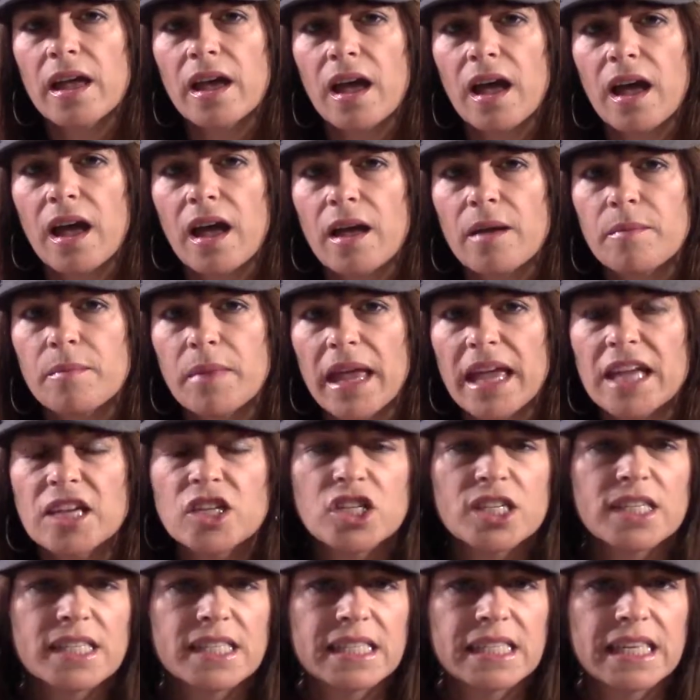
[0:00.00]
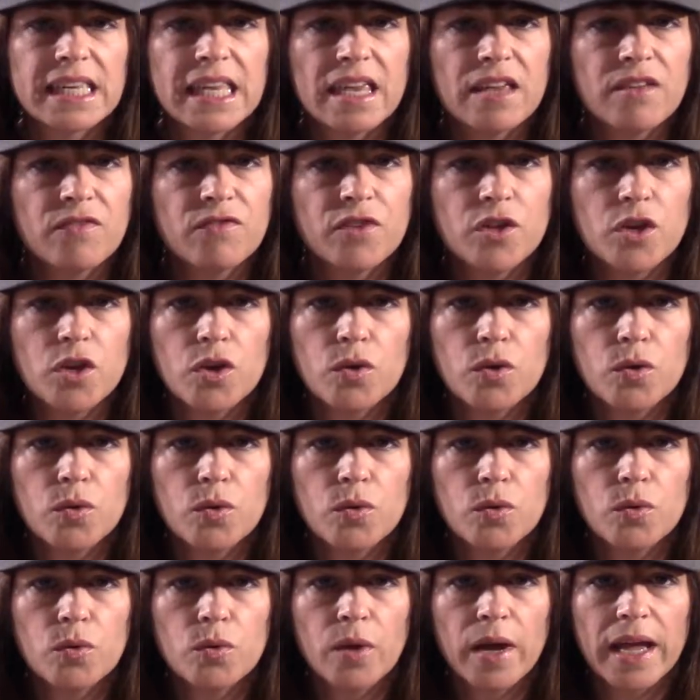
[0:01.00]
and just give
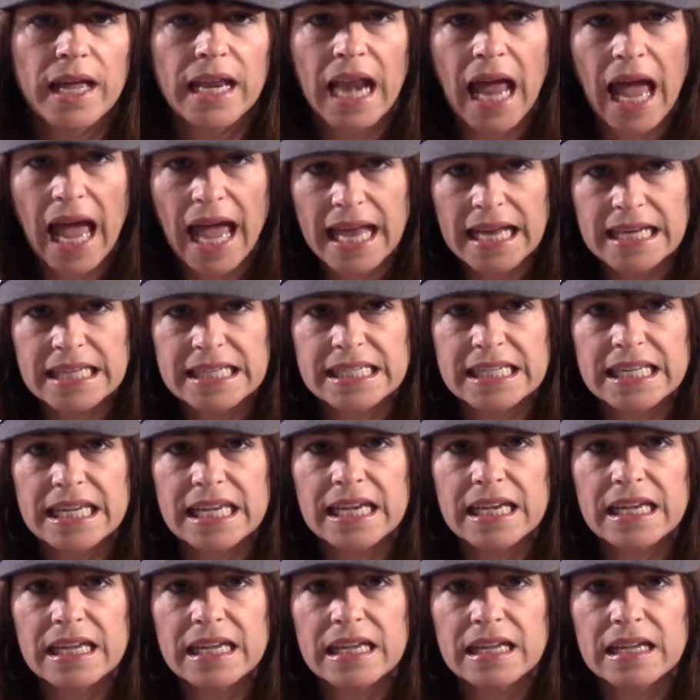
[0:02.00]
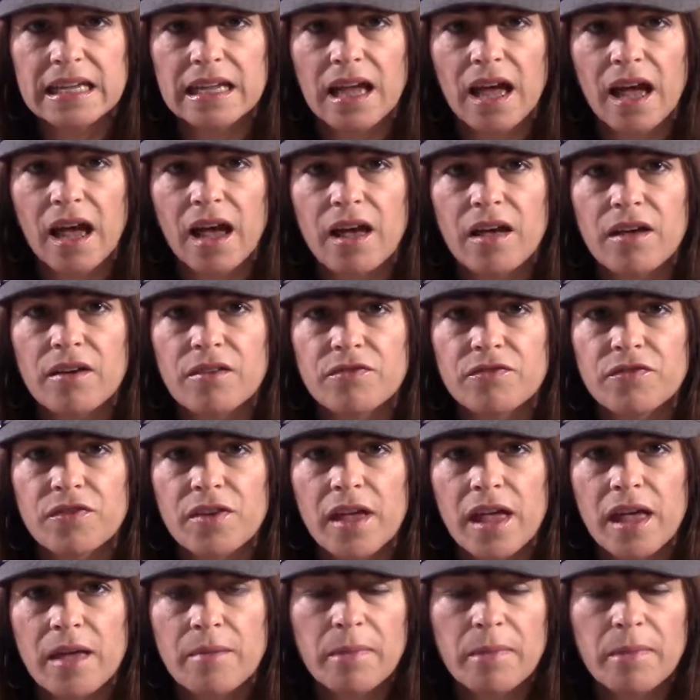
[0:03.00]
you an idea of